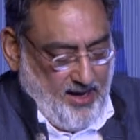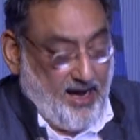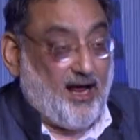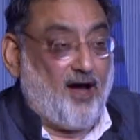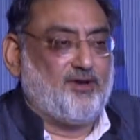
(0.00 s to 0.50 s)

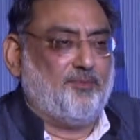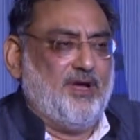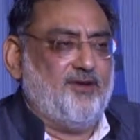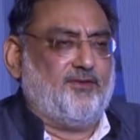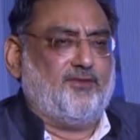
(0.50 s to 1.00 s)
And after
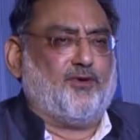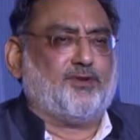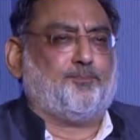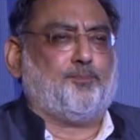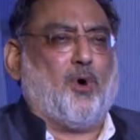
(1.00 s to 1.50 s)
being in
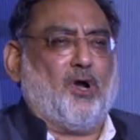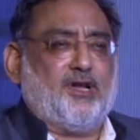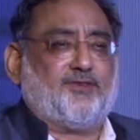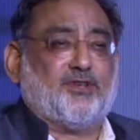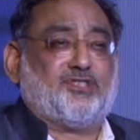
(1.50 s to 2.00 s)

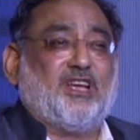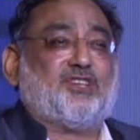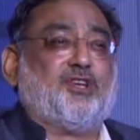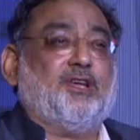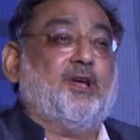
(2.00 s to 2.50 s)
politics for
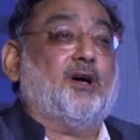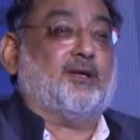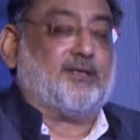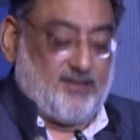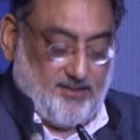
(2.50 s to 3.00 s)
60
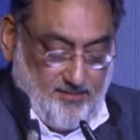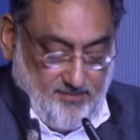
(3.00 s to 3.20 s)
years,